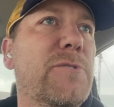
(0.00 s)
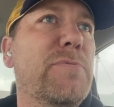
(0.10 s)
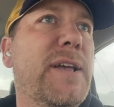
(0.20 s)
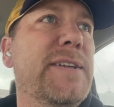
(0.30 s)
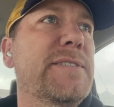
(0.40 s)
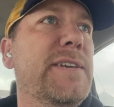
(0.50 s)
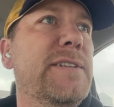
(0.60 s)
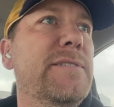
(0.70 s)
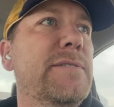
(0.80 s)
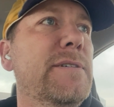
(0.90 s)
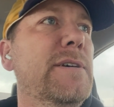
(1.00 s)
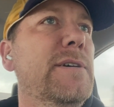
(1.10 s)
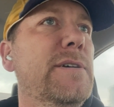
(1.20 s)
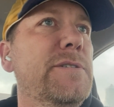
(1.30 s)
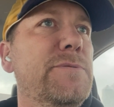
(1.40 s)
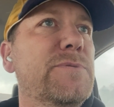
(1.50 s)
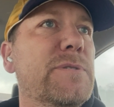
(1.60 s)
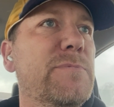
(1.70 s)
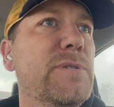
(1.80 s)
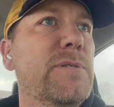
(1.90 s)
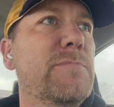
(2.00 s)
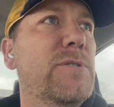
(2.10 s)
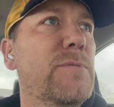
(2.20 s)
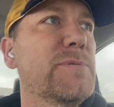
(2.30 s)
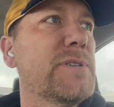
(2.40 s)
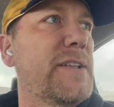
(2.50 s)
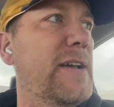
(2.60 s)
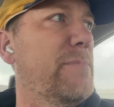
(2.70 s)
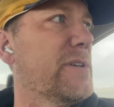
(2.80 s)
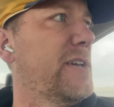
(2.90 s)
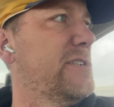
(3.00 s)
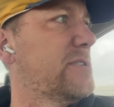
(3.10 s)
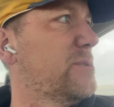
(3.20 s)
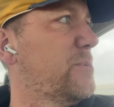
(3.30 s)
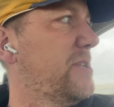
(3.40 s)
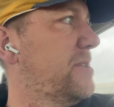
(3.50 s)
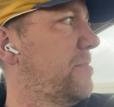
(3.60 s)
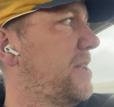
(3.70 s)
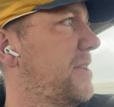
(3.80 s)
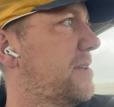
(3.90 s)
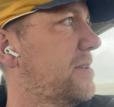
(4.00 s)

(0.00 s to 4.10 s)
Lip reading: planting, and do some of the herbicide applications we need to make